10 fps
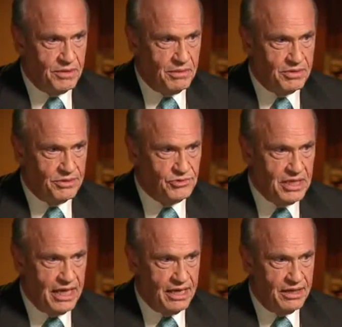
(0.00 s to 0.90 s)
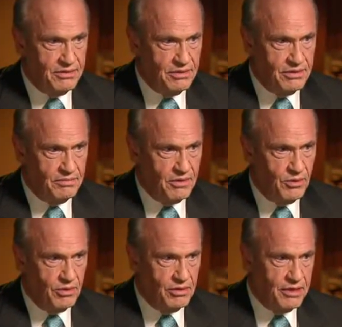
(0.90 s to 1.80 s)
Republican side
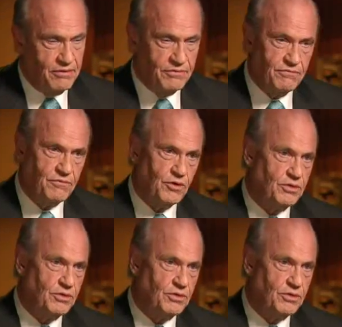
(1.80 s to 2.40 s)
all have